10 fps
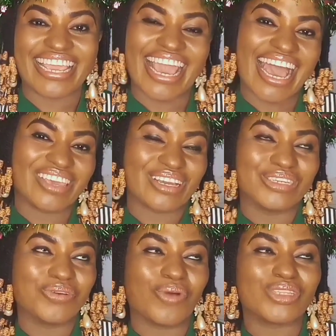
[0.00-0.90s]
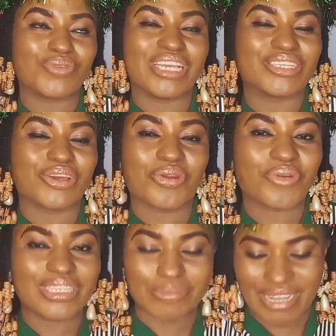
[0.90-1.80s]
Yeah, you can do what we eat on
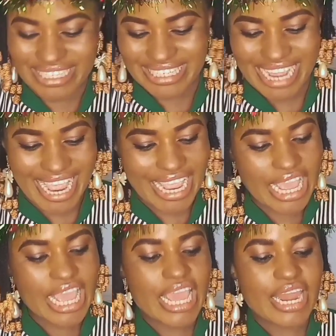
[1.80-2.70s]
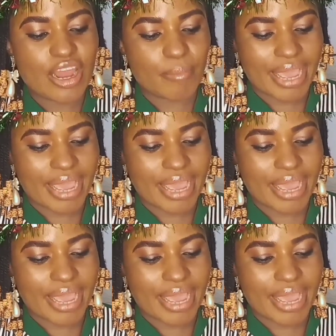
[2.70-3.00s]
Christmas Day. Number